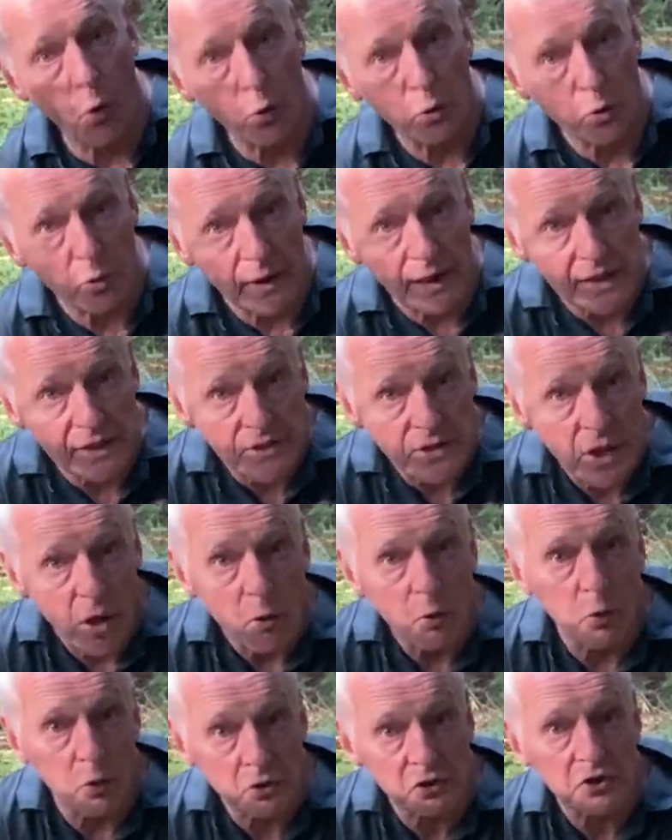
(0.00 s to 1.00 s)
always
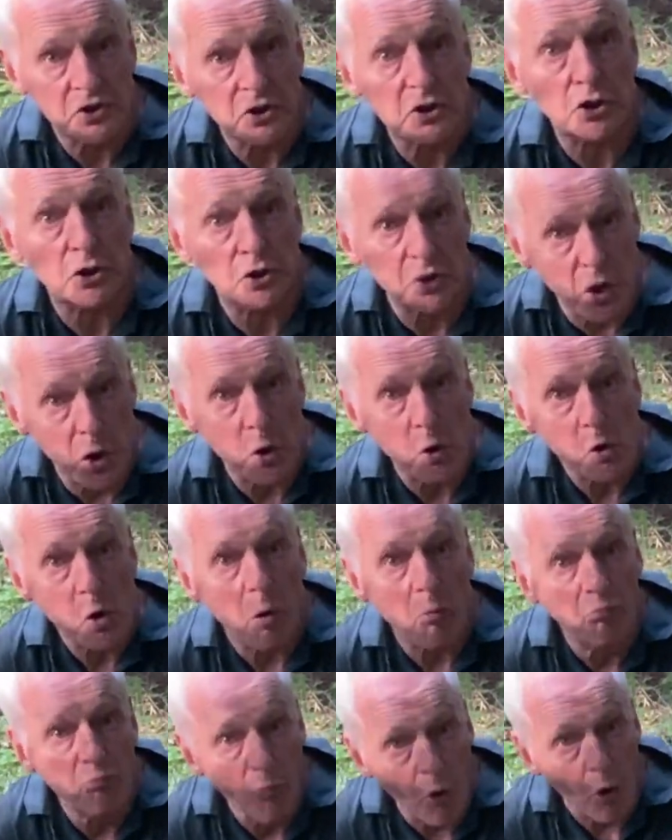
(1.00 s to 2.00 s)
wanted to know
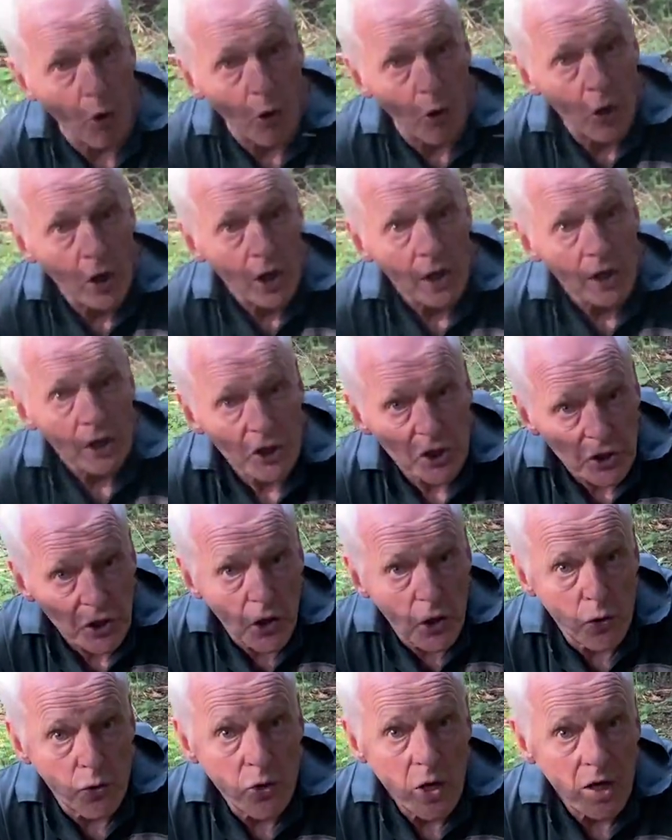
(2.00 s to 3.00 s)
more.
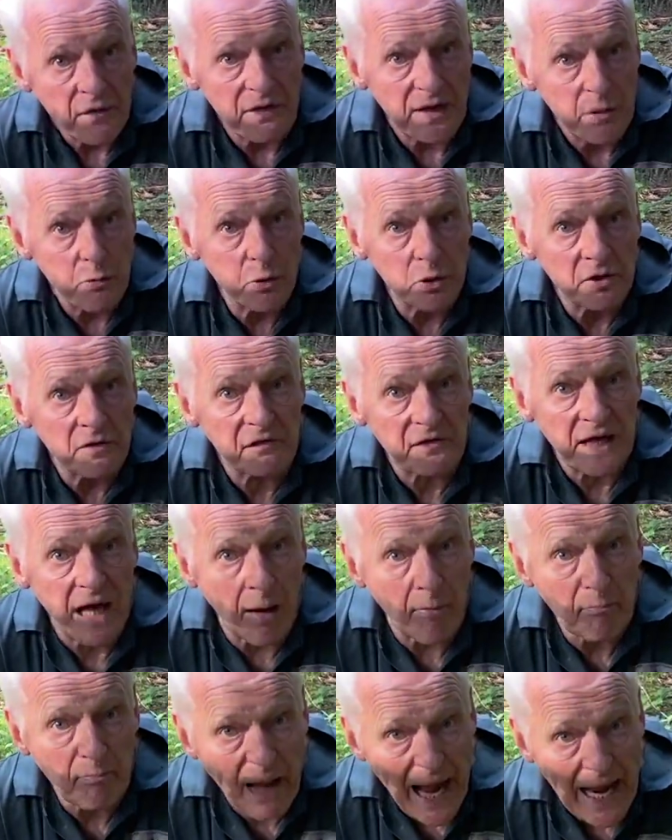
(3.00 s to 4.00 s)
So they would have
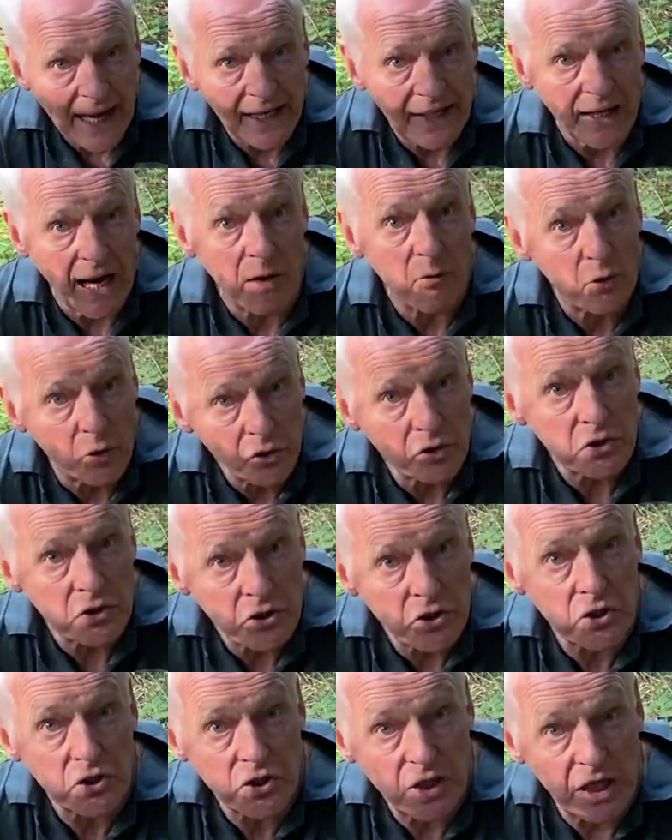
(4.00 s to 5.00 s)
come back. And I
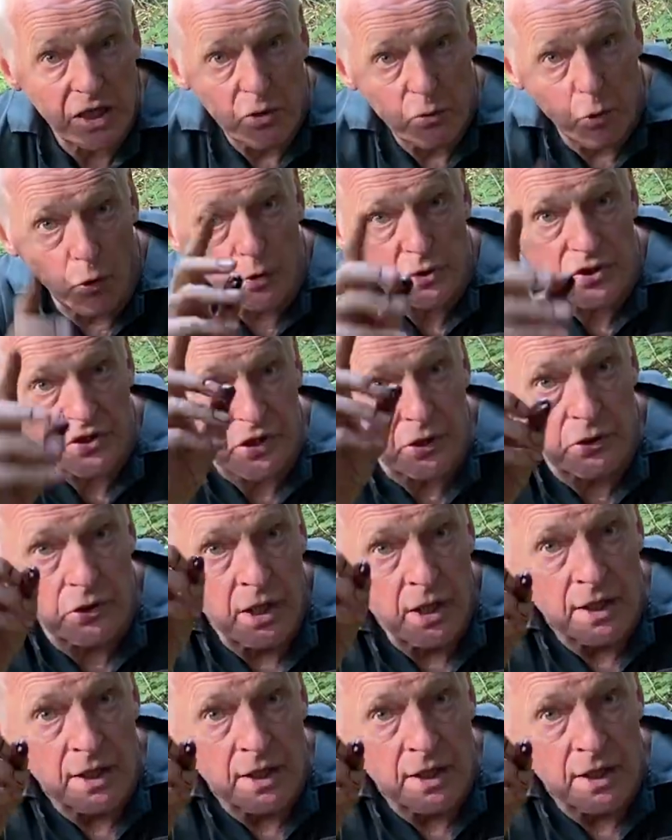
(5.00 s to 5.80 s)
wanted to tell you also